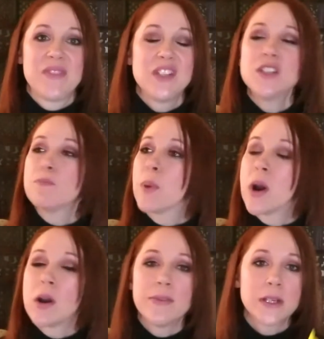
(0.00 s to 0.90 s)
Just
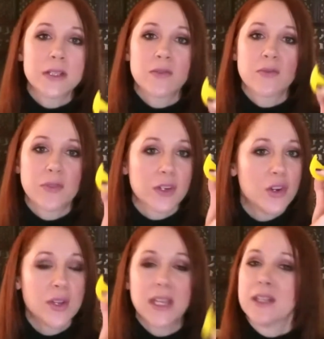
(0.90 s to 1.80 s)
perfect for
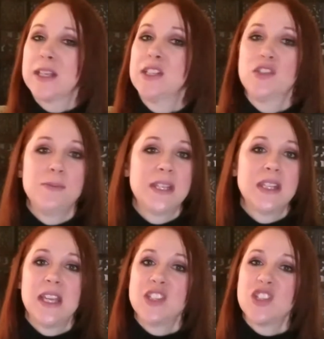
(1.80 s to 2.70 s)
cooking like soups and
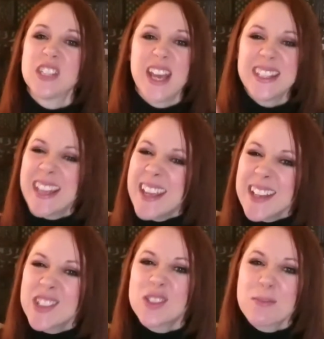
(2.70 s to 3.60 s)
things, just to add that
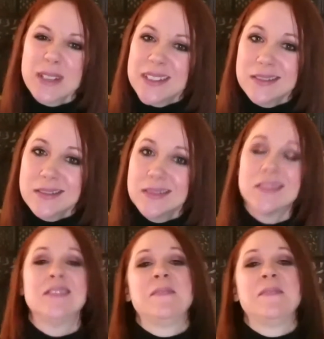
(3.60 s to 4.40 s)
extra bit of,